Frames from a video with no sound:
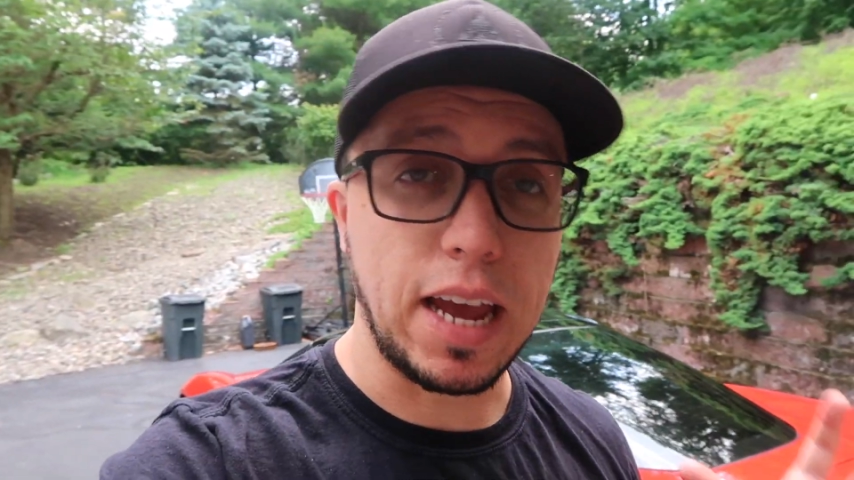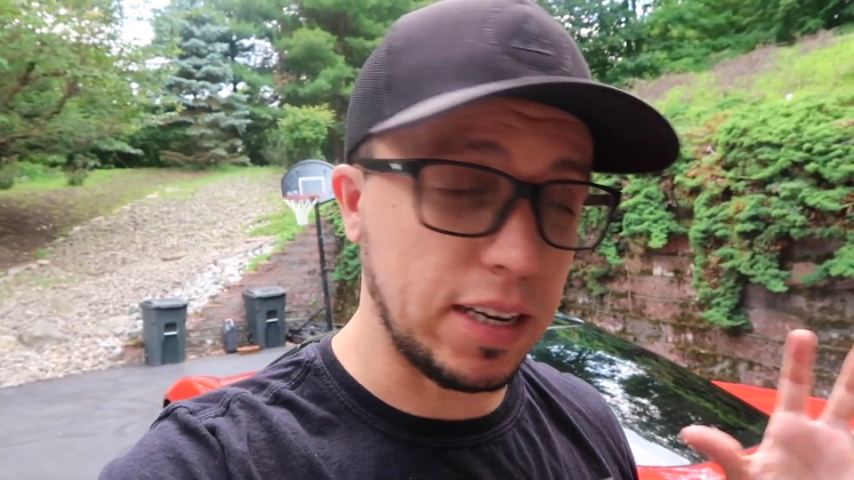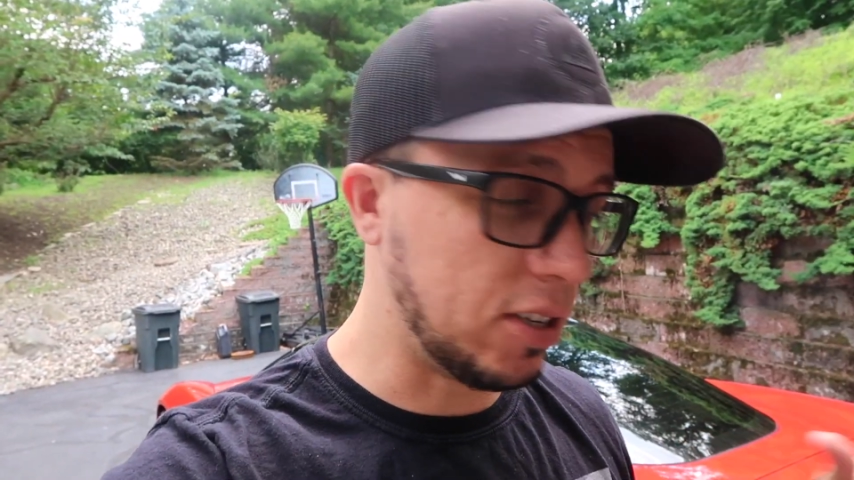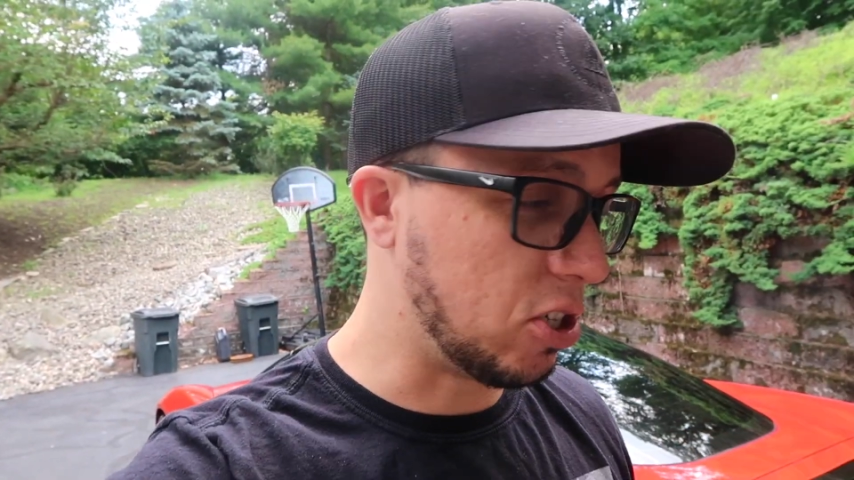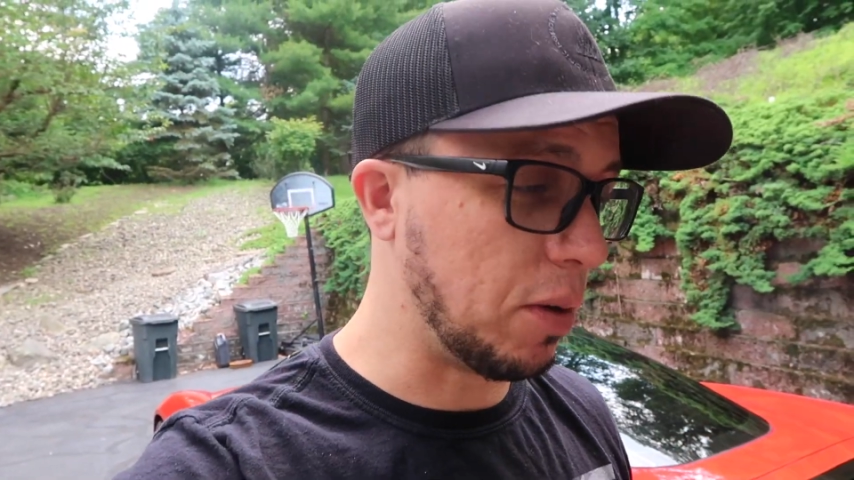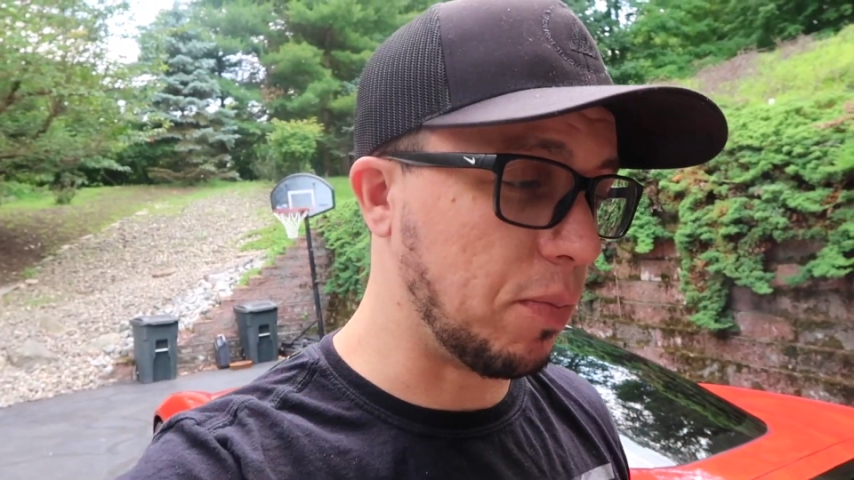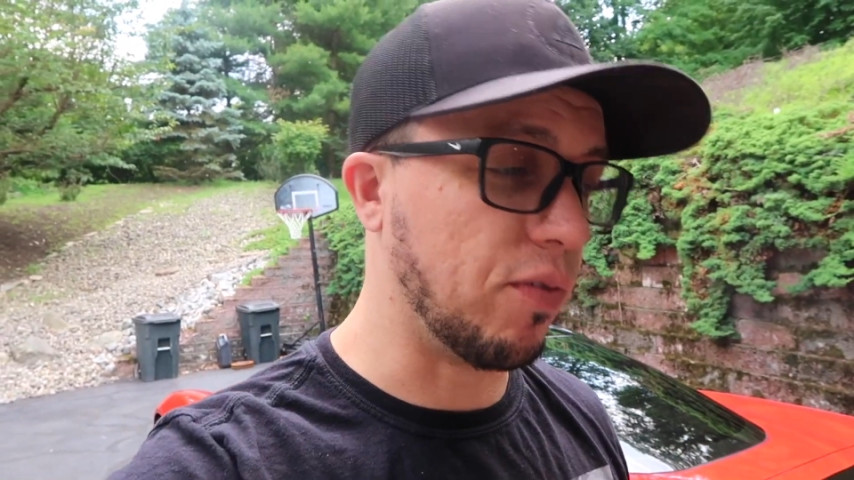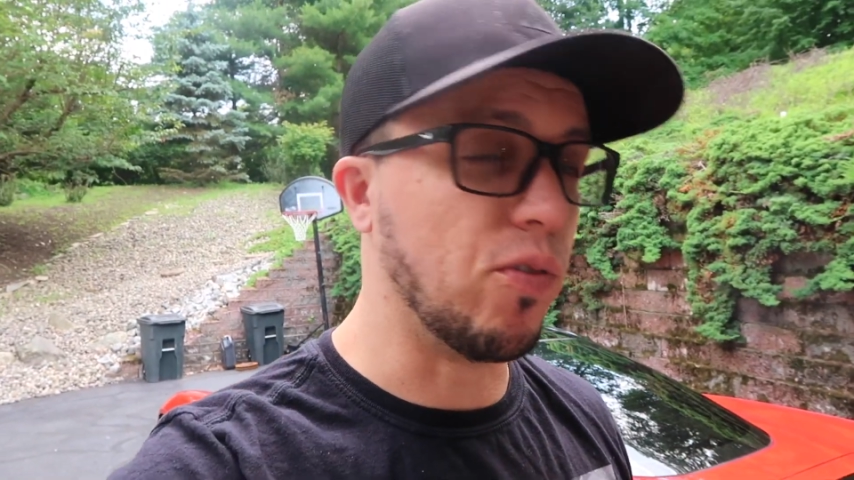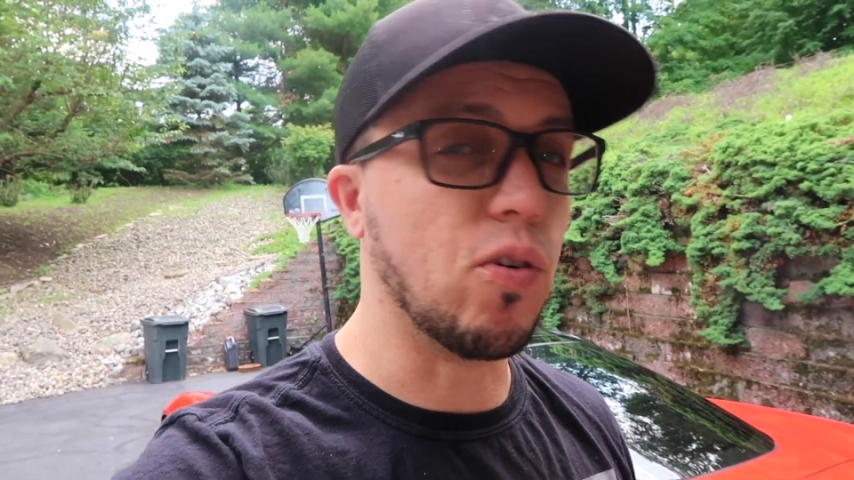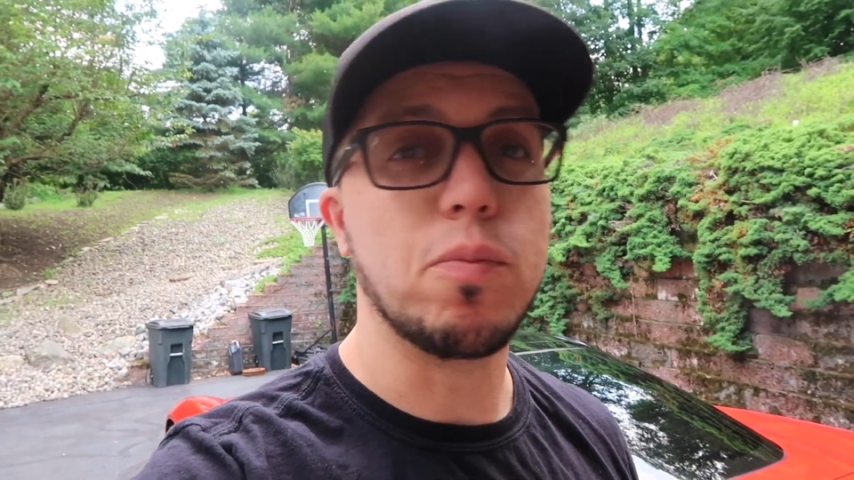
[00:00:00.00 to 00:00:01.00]
any shape
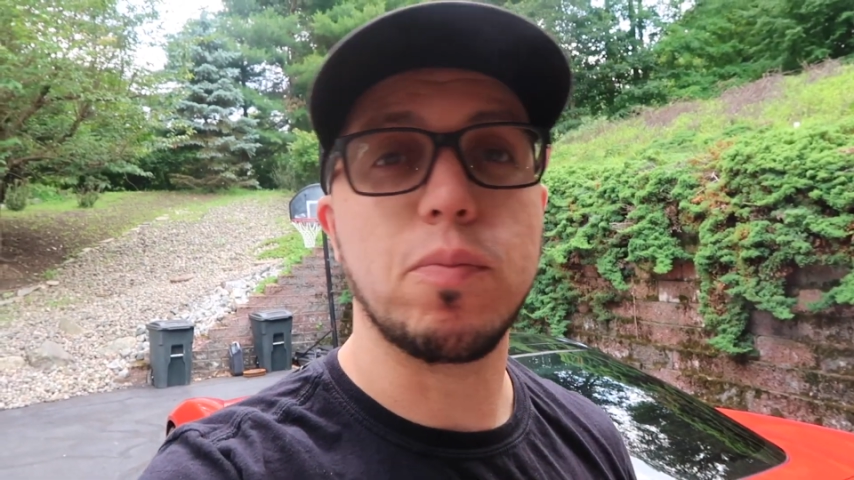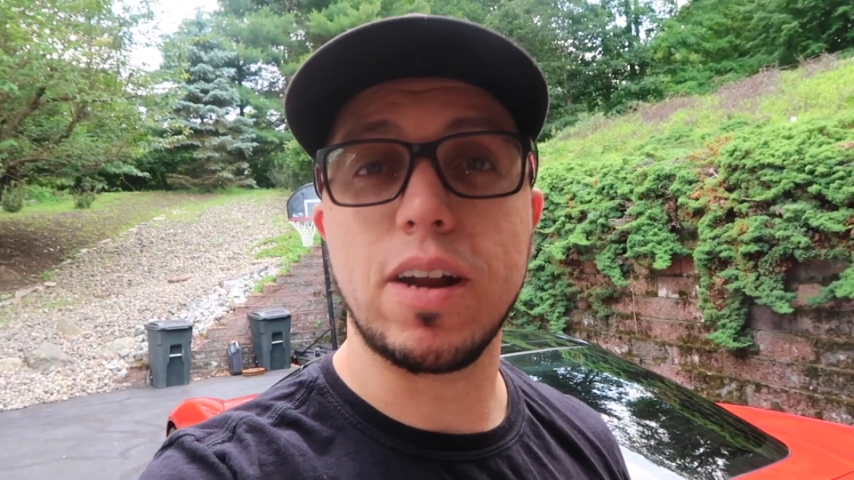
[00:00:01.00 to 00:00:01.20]
or form,